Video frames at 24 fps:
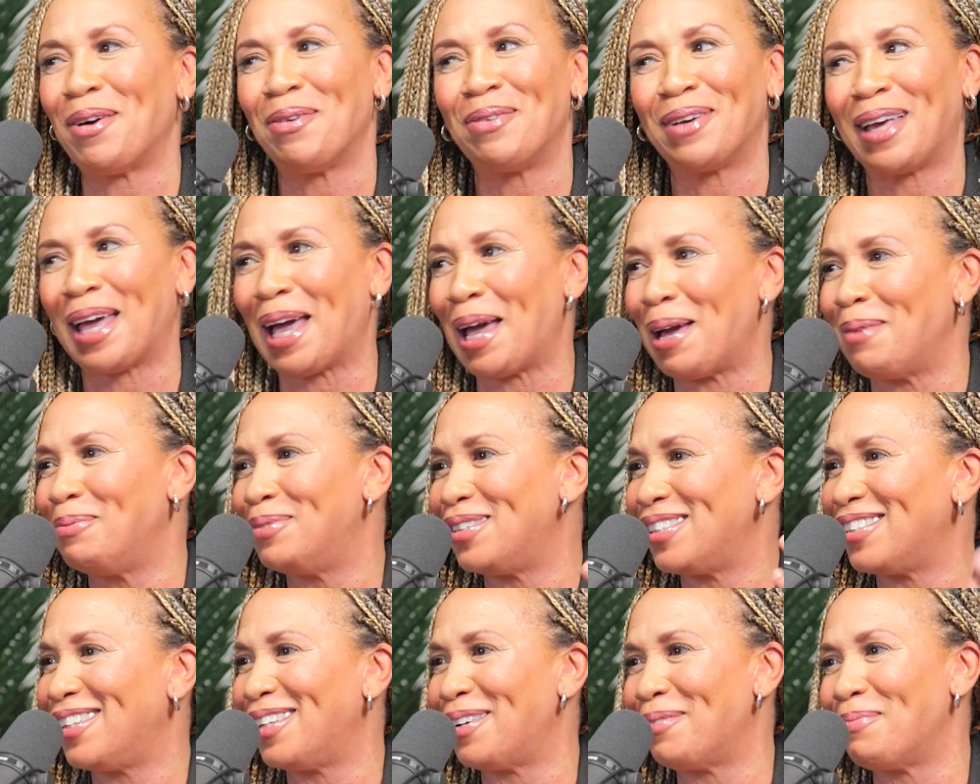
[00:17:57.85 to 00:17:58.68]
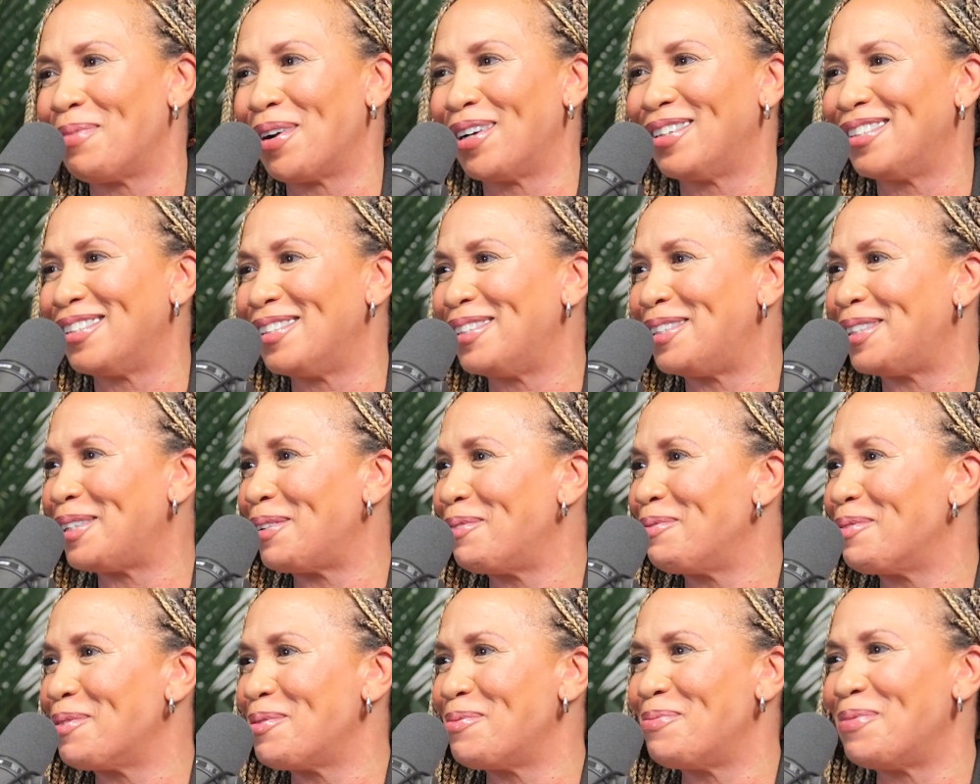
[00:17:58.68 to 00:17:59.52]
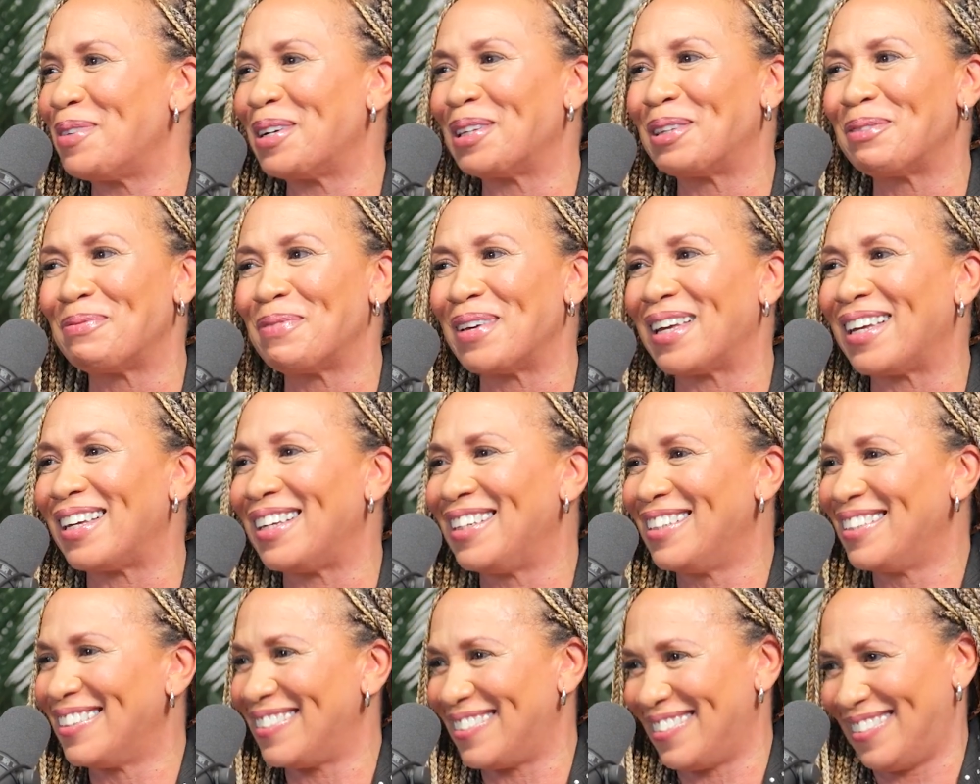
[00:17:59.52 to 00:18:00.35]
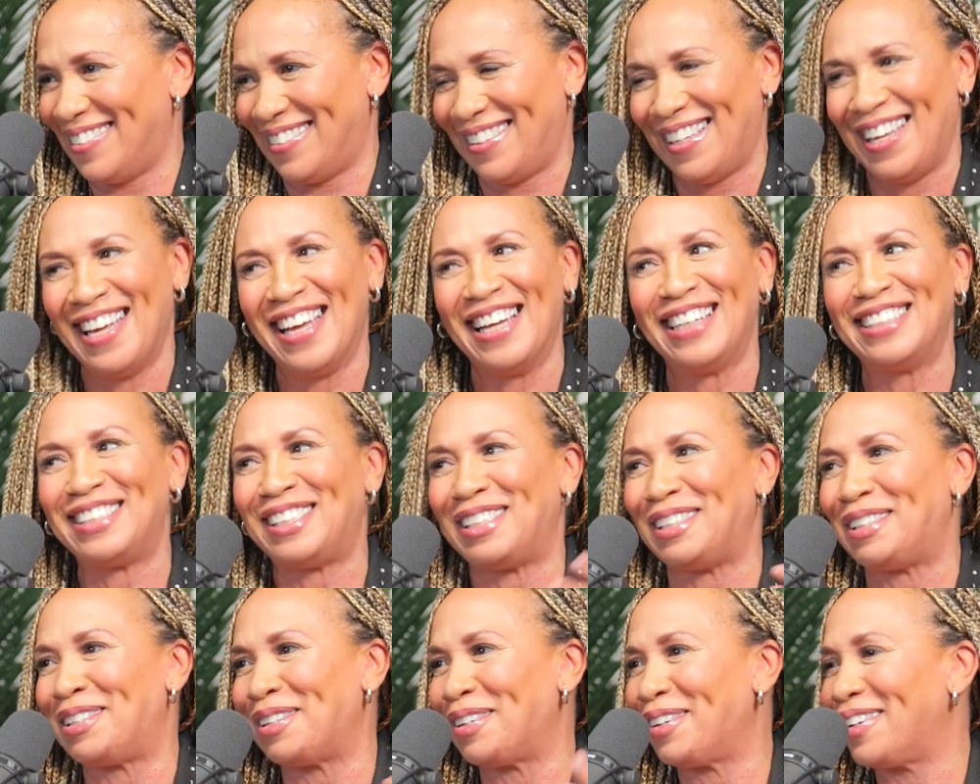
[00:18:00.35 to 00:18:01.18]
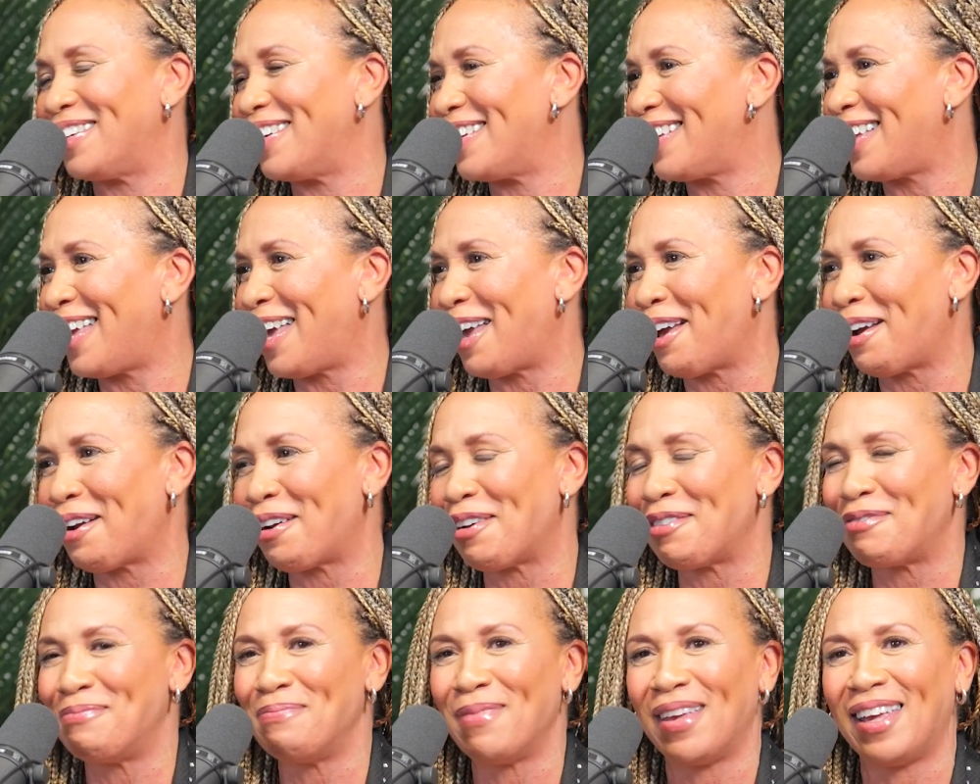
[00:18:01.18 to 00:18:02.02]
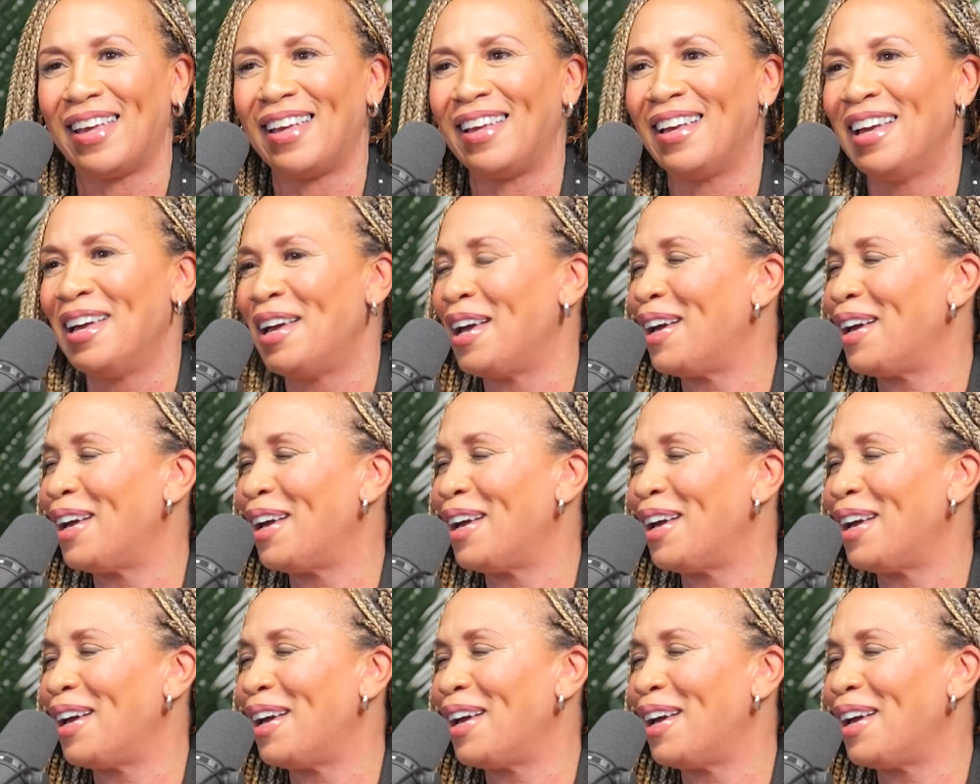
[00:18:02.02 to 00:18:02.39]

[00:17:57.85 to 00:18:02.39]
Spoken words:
came to the emergency room with me. She took good care of me.